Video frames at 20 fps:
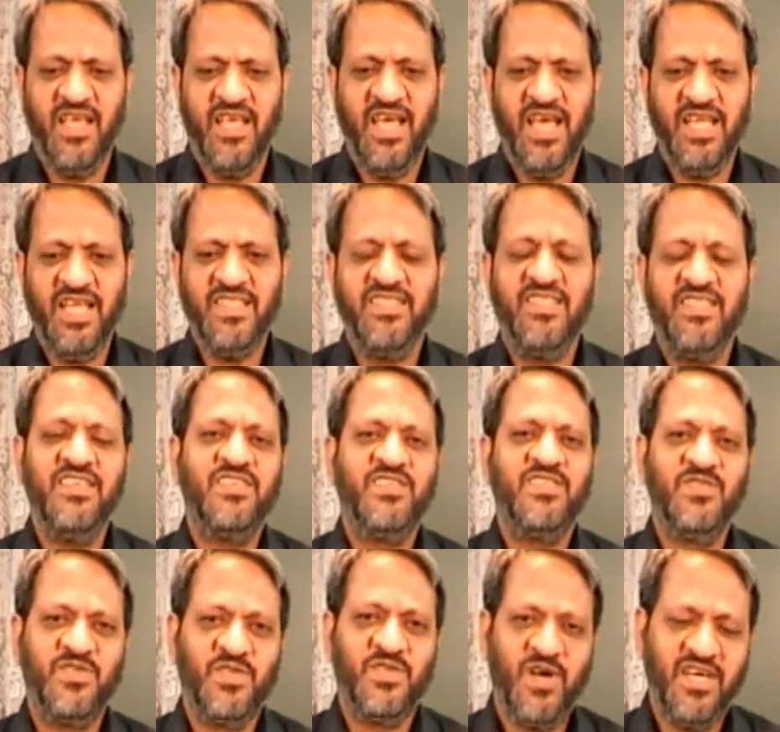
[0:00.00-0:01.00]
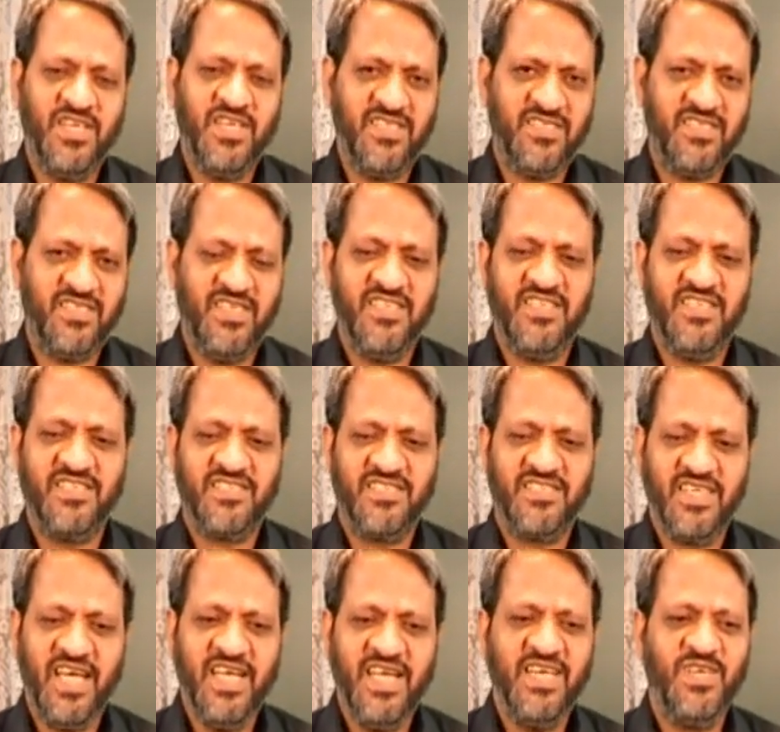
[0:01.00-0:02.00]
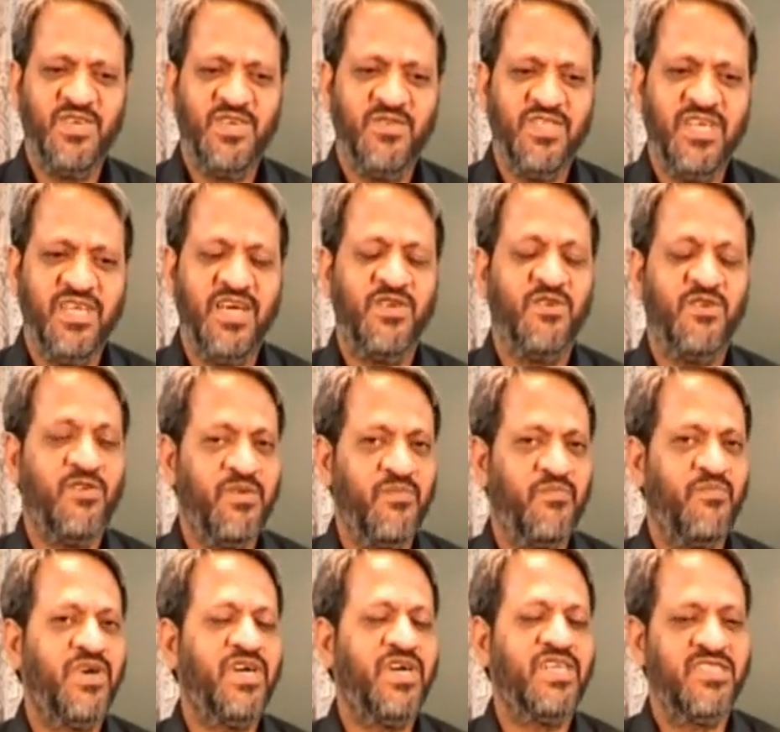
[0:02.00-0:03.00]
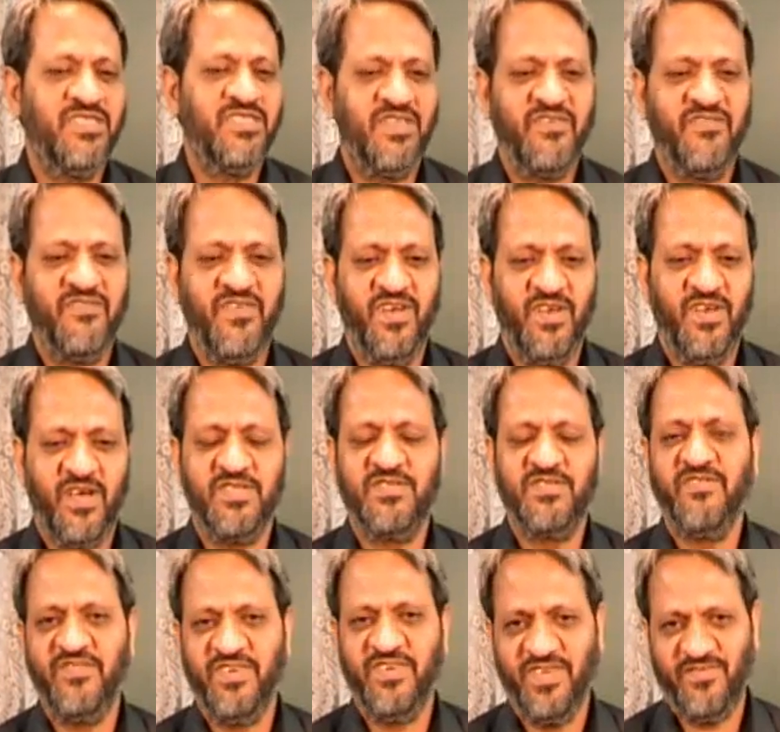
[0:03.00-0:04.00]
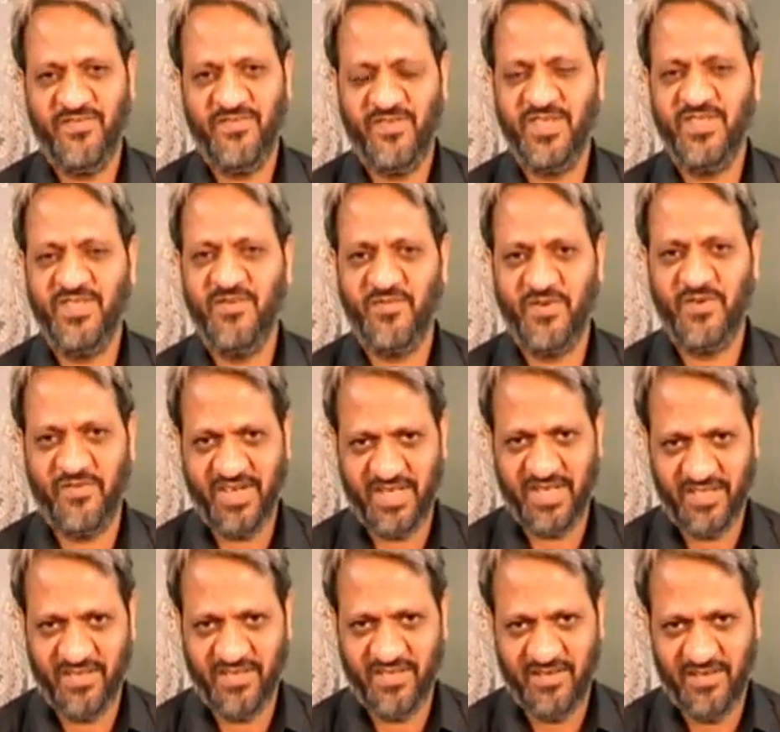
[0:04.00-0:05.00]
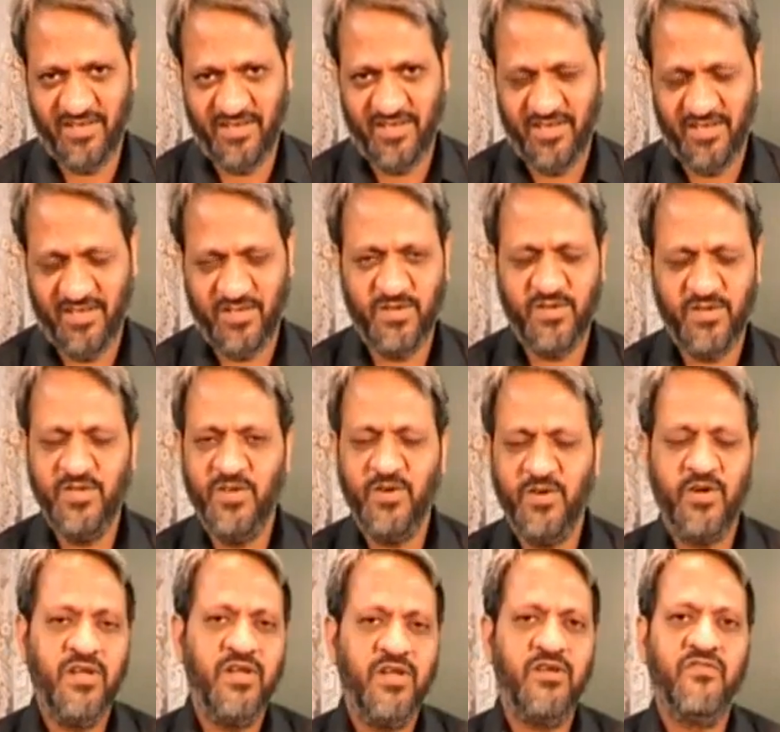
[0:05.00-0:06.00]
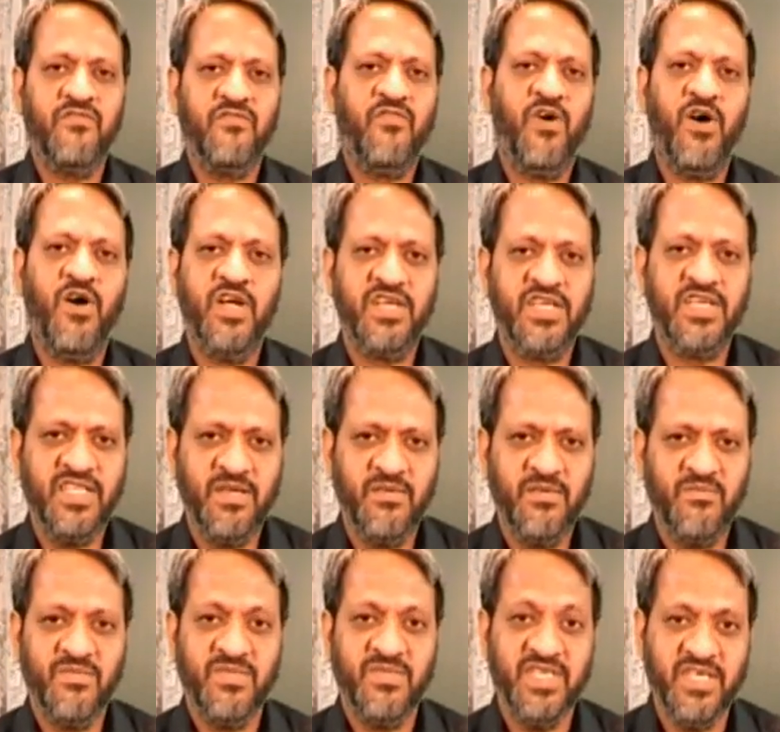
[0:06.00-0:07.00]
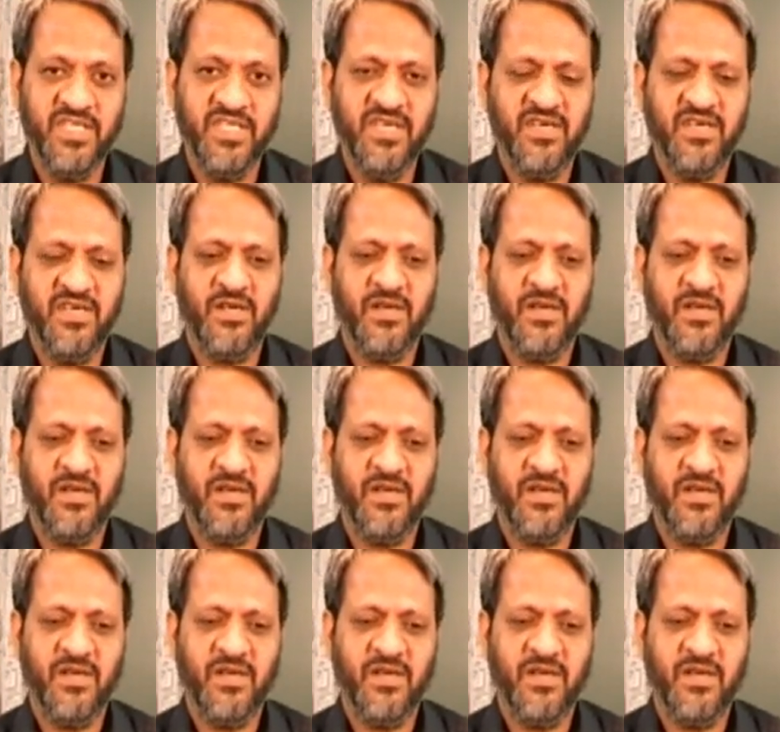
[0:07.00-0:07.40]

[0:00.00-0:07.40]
And this choice is tied to their own personal philosophy for the profession. So you cannot fault them either.